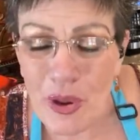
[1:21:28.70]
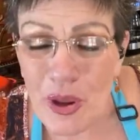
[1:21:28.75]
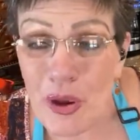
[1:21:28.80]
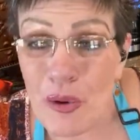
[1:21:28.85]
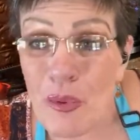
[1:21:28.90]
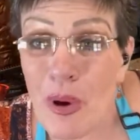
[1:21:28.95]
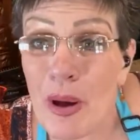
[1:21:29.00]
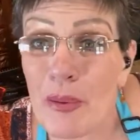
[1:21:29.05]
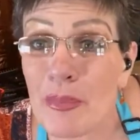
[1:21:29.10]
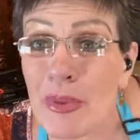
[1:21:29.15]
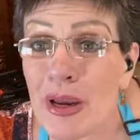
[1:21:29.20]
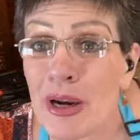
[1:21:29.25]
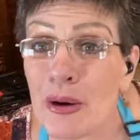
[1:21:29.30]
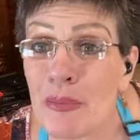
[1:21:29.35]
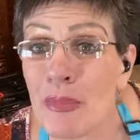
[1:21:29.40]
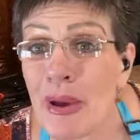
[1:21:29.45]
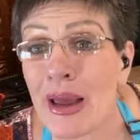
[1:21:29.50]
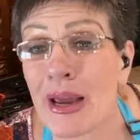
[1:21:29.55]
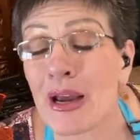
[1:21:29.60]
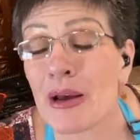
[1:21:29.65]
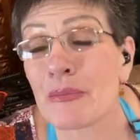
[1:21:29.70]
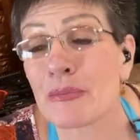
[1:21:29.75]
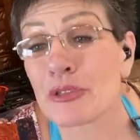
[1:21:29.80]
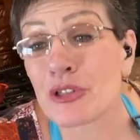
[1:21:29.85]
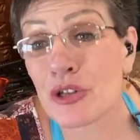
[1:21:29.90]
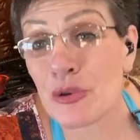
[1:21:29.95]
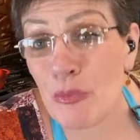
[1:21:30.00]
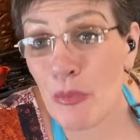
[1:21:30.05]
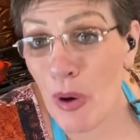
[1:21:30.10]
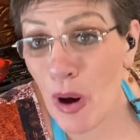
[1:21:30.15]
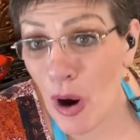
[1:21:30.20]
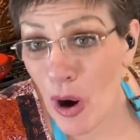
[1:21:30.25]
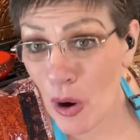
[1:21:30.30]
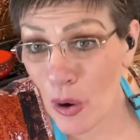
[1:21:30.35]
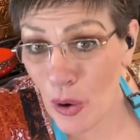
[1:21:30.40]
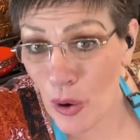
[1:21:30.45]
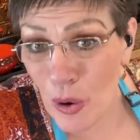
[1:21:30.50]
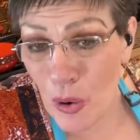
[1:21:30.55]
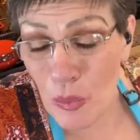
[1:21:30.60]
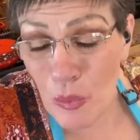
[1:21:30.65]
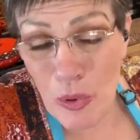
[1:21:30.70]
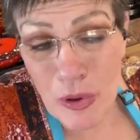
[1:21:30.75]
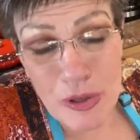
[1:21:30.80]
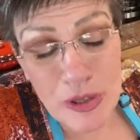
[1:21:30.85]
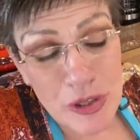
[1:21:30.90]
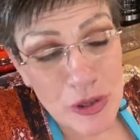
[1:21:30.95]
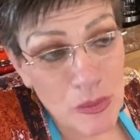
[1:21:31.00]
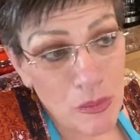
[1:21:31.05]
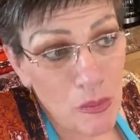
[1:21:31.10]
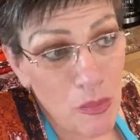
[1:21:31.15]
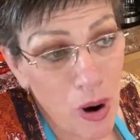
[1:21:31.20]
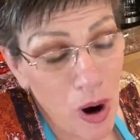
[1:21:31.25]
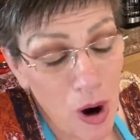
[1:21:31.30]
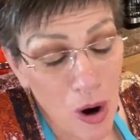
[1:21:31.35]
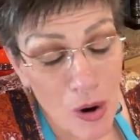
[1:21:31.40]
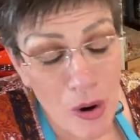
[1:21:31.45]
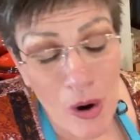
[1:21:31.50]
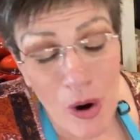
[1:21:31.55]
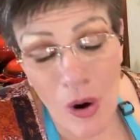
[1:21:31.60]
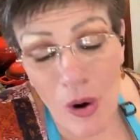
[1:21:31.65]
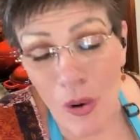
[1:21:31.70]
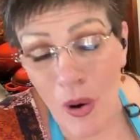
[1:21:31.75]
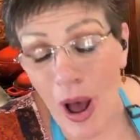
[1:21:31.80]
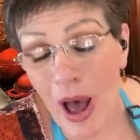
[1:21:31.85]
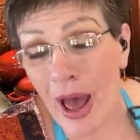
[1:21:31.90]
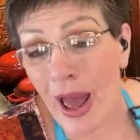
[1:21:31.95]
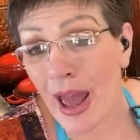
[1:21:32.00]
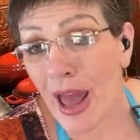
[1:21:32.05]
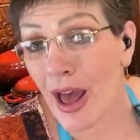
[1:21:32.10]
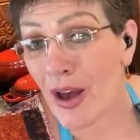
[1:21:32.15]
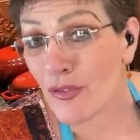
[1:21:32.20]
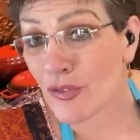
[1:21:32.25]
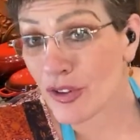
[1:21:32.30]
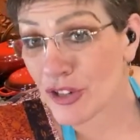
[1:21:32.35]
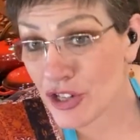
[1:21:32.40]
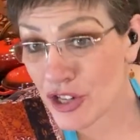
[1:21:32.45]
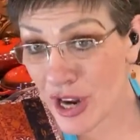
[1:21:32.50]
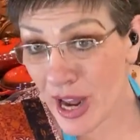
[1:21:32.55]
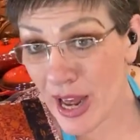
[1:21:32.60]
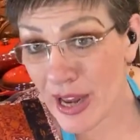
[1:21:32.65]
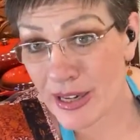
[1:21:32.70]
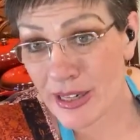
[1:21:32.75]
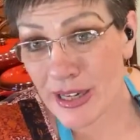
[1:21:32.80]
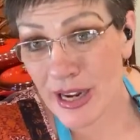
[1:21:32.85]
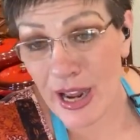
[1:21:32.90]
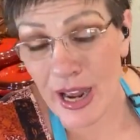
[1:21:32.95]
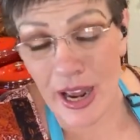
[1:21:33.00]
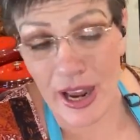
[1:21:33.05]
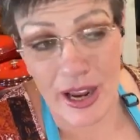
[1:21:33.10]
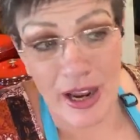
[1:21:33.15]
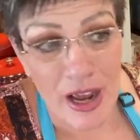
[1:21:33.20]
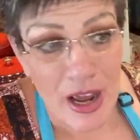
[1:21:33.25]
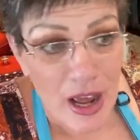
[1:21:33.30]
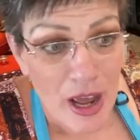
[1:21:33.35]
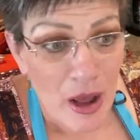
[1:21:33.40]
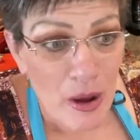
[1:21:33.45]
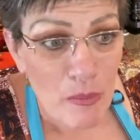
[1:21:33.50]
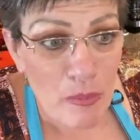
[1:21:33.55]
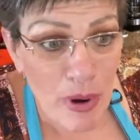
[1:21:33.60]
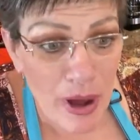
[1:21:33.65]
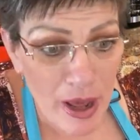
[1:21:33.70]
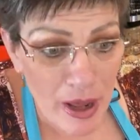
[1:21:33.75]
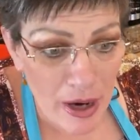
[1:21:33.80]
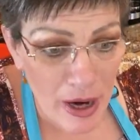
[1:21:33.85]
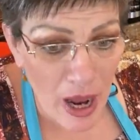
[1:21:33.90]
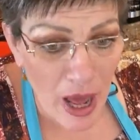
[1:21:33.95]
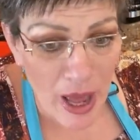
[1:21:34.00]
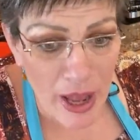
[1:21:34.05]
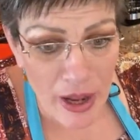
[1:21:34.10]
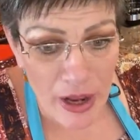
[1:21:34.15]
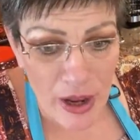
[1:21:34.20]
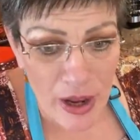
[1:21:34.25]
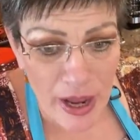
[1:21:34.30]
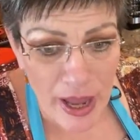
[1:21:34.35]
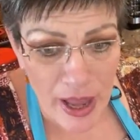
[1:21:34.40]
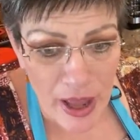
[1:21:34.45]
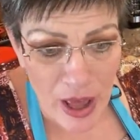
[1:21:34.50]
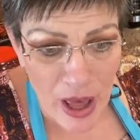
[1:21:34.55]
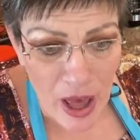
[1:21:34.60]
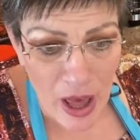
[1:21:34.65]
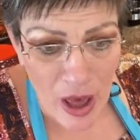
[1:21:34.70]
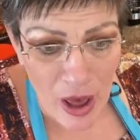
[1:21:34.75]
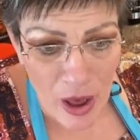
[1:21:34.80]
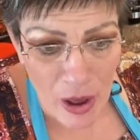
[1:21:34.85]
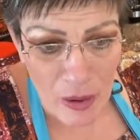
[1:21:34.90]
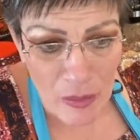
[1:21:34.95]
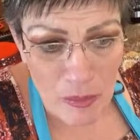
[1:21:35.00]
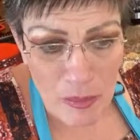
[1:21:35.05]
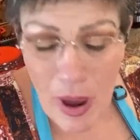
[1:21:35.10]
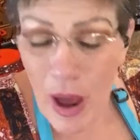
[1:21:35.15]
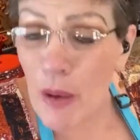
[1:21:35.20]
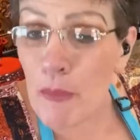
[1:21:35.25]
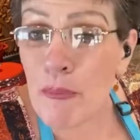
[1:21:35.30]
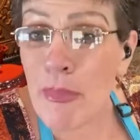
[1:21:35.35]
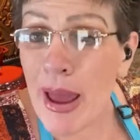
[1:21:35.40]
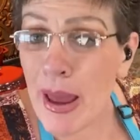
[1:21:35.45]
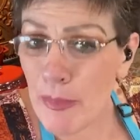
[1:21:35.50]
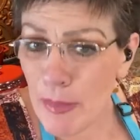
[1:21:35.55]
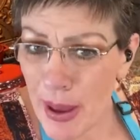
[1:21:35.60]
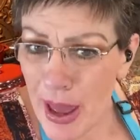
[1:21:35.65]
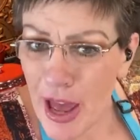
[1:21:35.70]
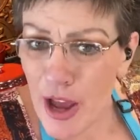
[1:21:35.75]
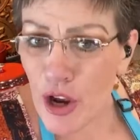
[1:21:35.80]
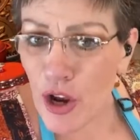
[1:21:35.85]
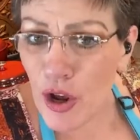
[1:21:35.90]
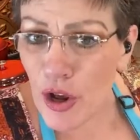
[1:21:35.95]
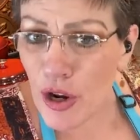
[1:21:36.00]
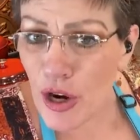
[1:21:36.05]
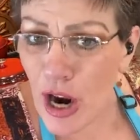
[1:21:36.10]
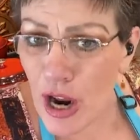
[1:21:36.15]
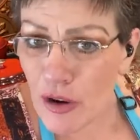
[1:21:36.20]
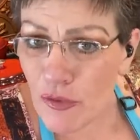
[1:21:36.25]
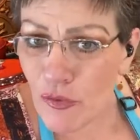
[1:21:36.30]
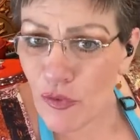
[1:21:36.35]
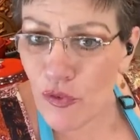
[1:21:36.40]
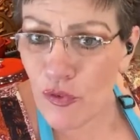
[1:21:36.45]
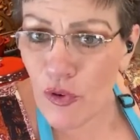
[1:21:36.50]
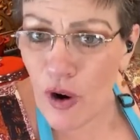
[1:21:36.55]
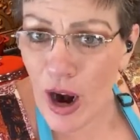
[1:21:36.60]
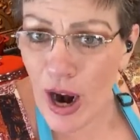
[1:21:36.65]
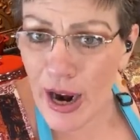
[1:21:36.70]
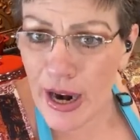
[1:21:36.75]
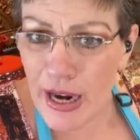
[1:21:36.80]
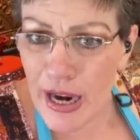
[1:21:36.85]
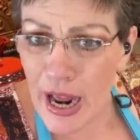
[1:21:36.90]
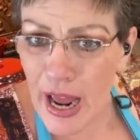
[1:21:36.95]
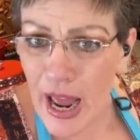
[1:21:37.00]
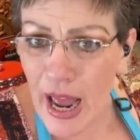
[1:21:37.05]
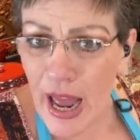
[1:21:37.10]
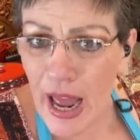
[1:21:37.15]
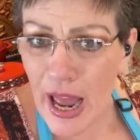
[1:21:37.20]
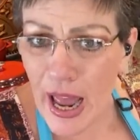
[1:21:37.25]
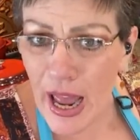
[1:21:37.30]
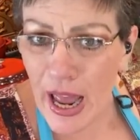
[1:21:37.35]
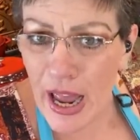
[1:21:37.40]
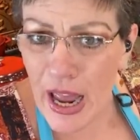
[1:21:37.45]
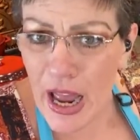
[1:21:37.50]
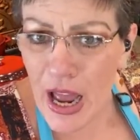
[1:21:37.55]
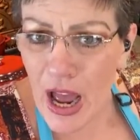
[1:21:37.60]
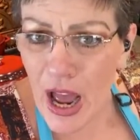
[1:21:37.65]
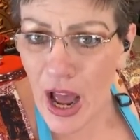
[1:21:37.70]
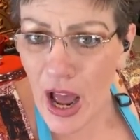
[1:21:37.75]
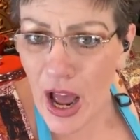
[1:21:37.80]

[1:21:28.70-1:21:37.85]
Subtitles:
You want me to make them tomorrow? Well, tomorrow I have a chat day. But I maybe I could on Friday.